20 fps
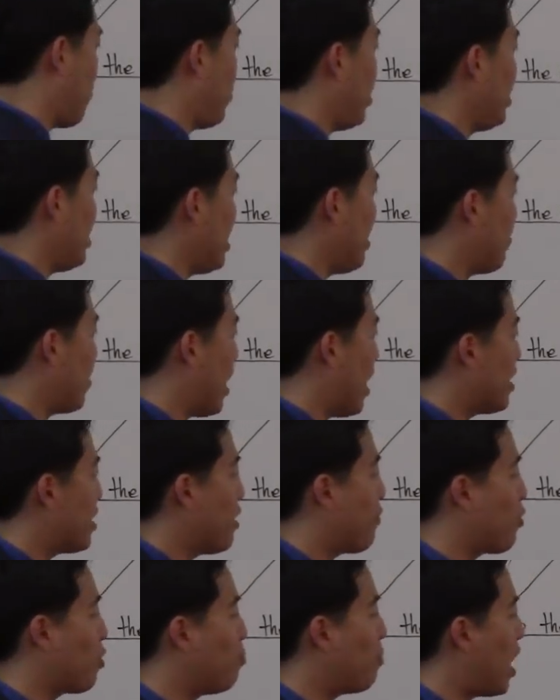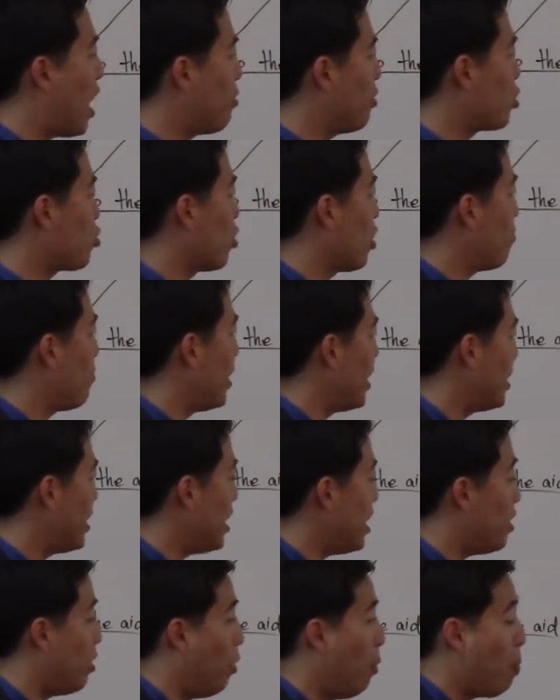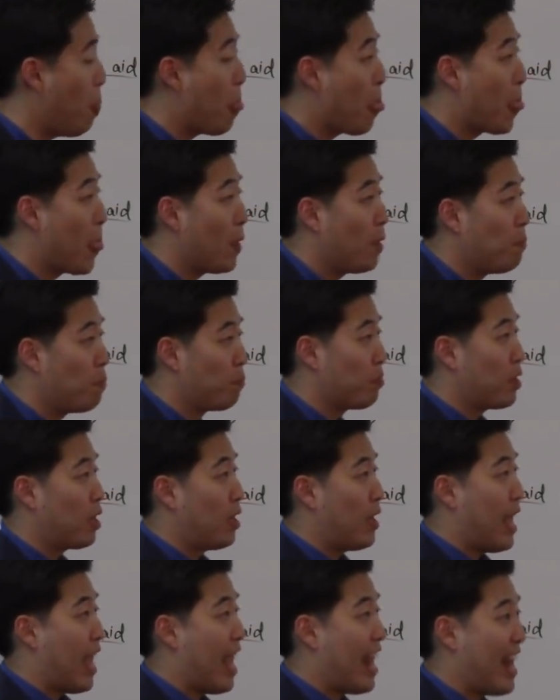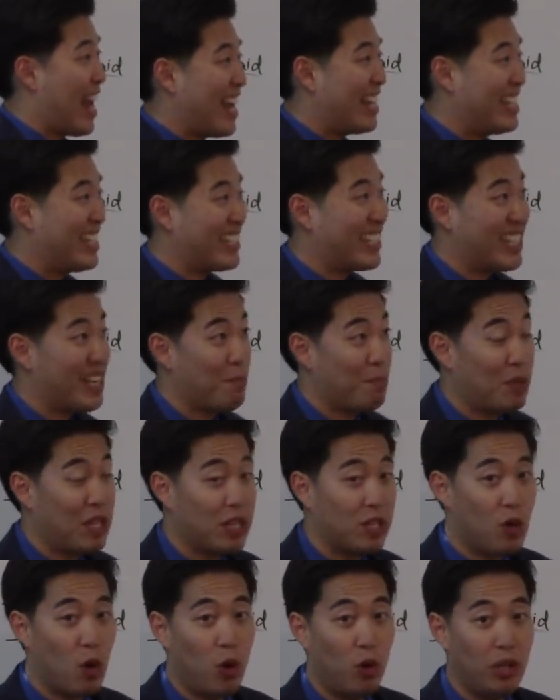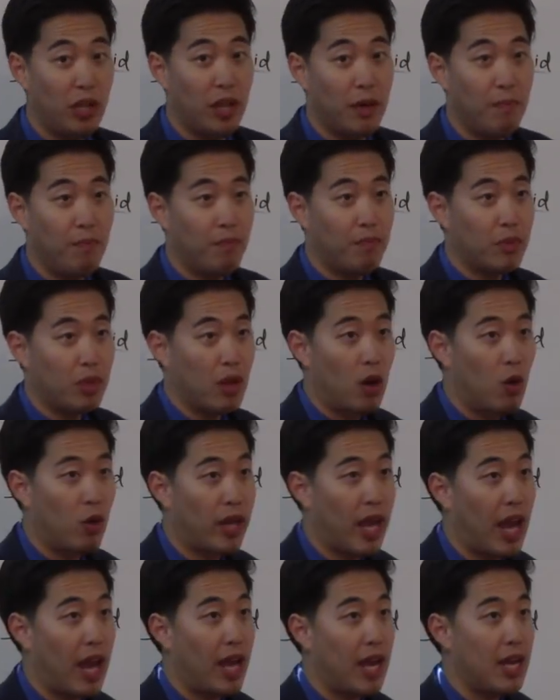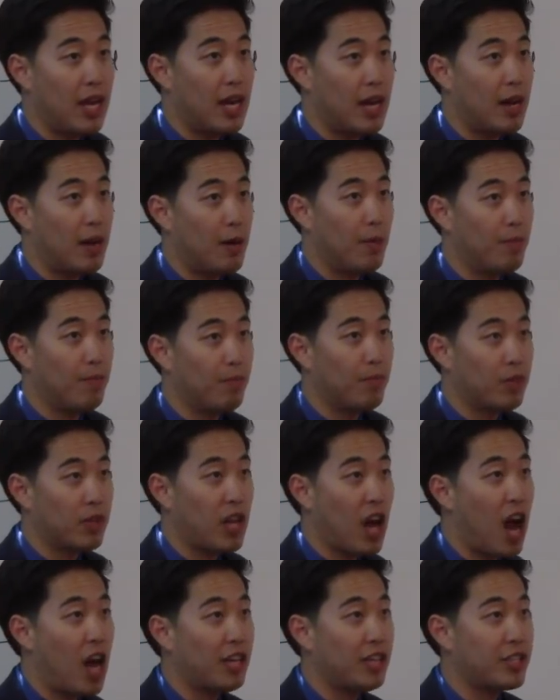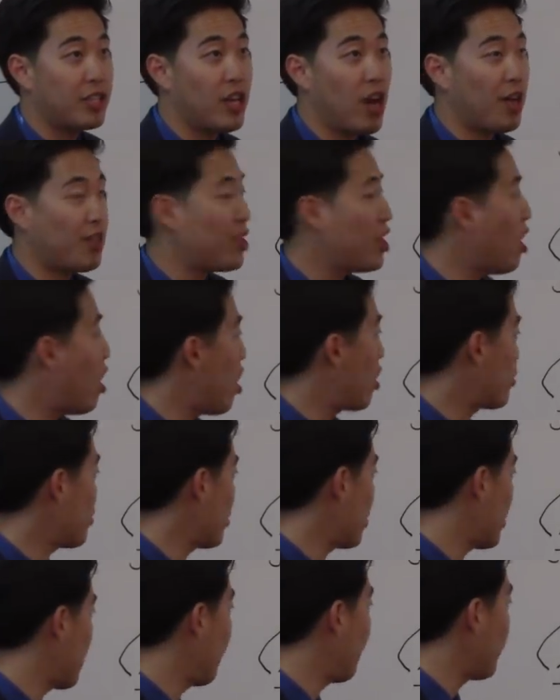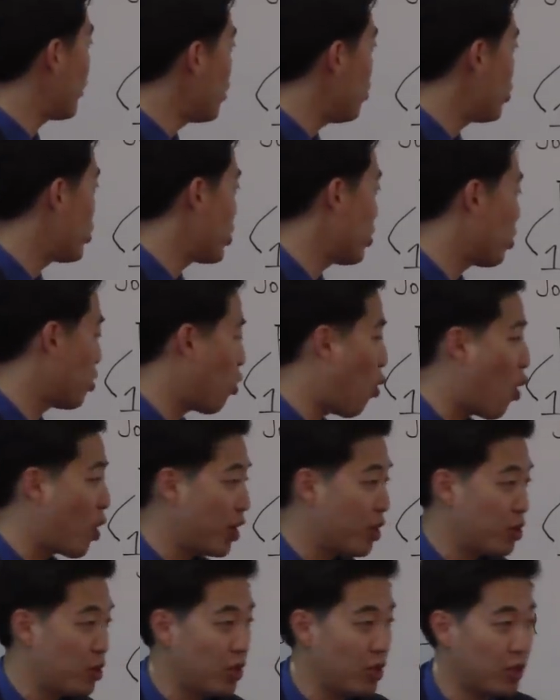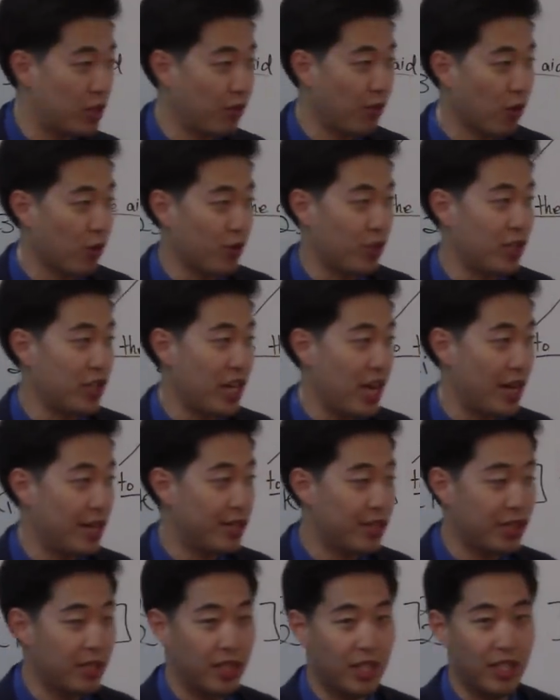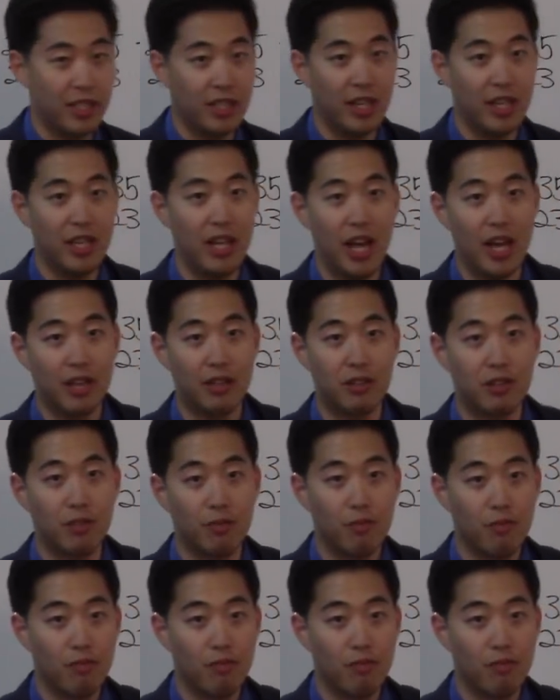believe that different Bibles were a big deal. And I just simply told him, okay, God is not the author of confusion according to this verse. Yes? He said, yes.